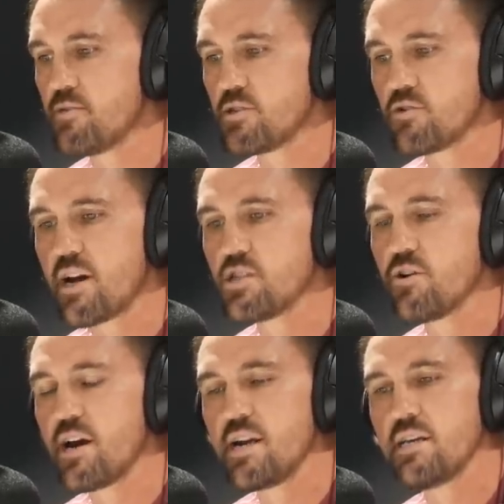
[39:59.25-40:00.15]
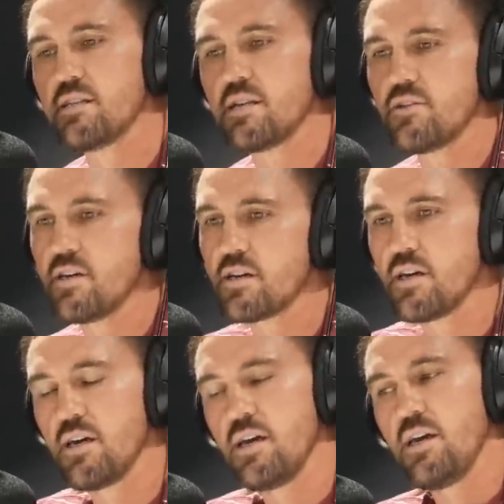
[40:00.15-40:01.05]
He's in great training, and then I think
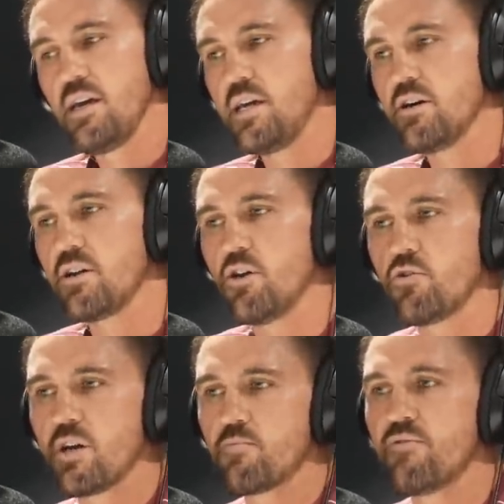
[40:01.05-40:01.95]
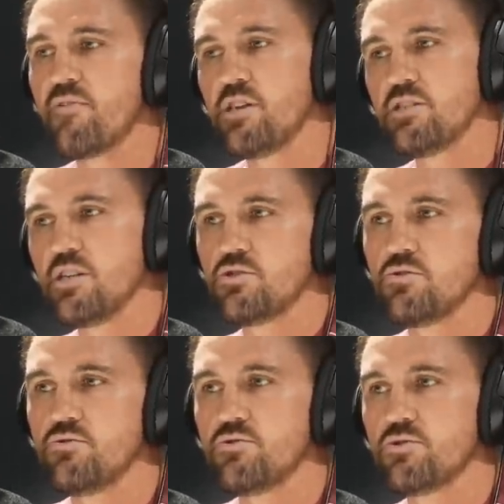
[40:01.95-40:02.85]
he got held up with visa
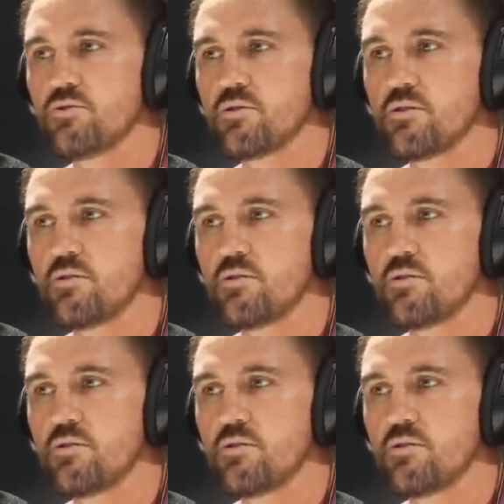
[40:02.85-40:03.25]
issues